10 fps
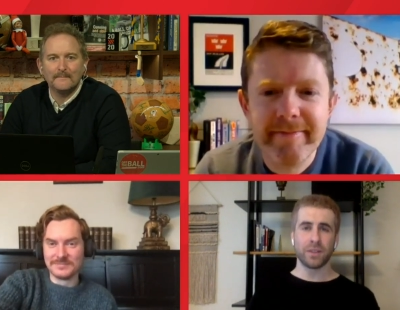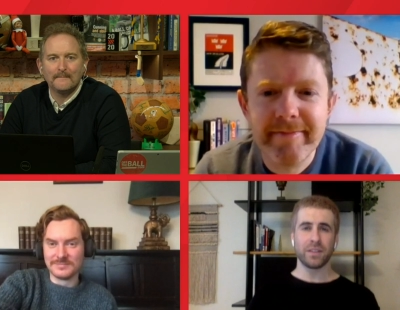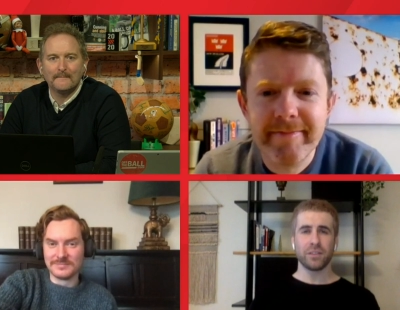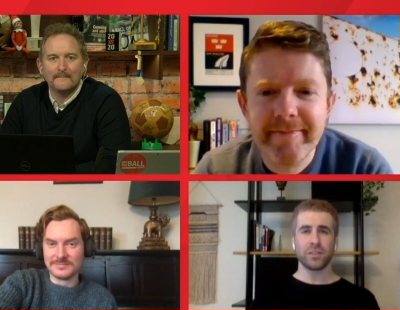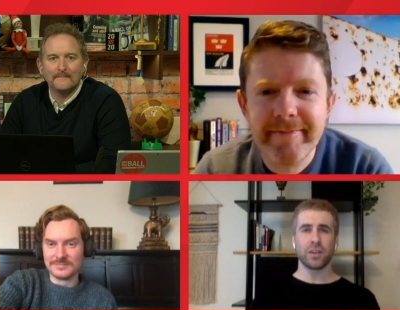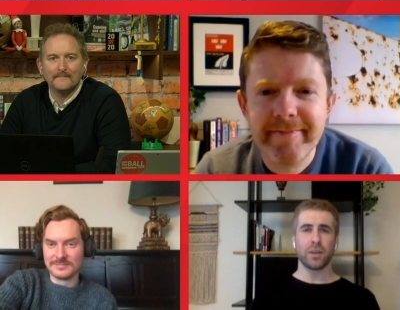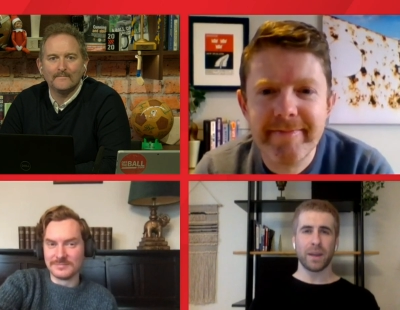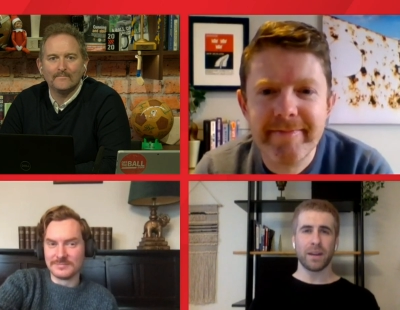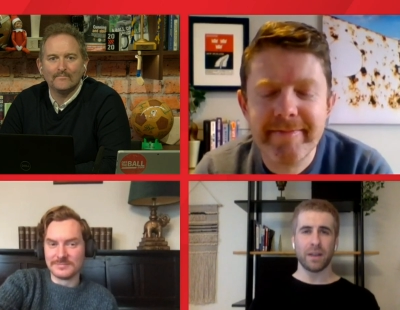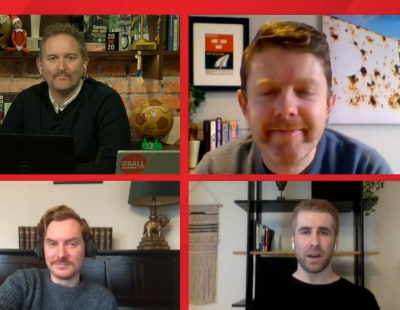Speaker 1: think they've just
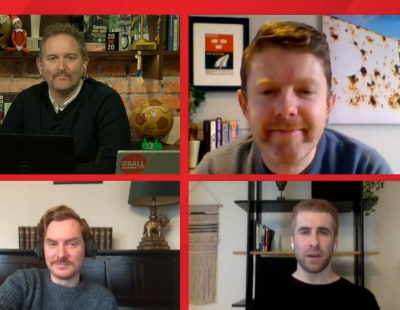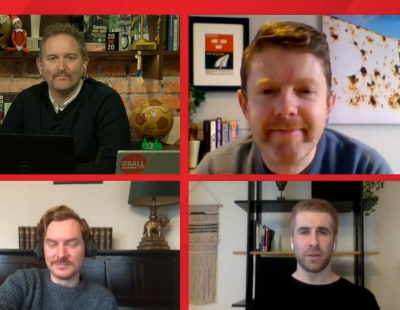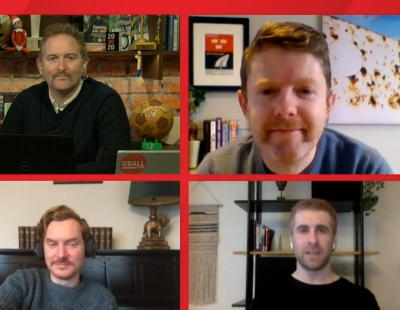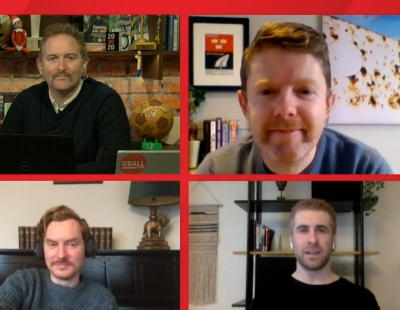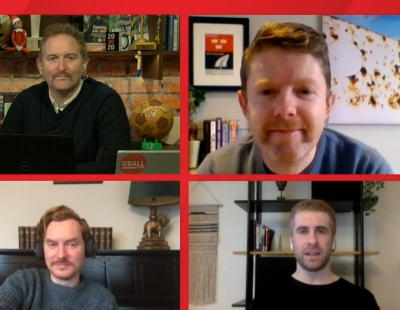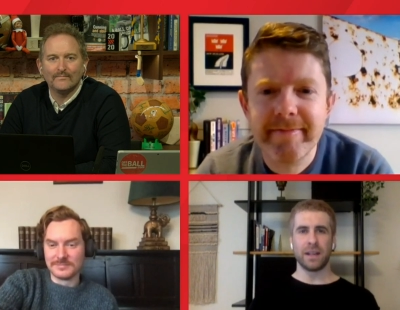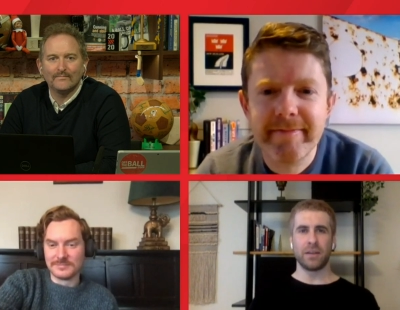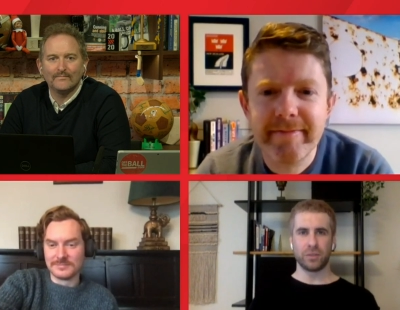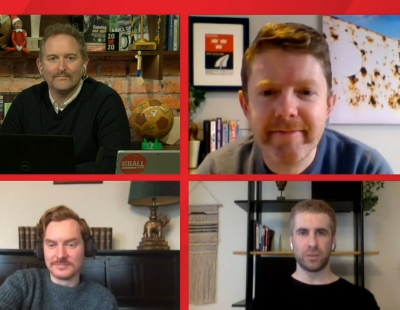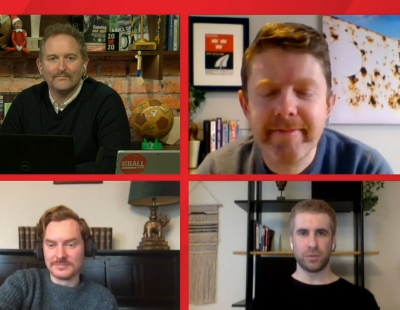got better at owning it, you know, just,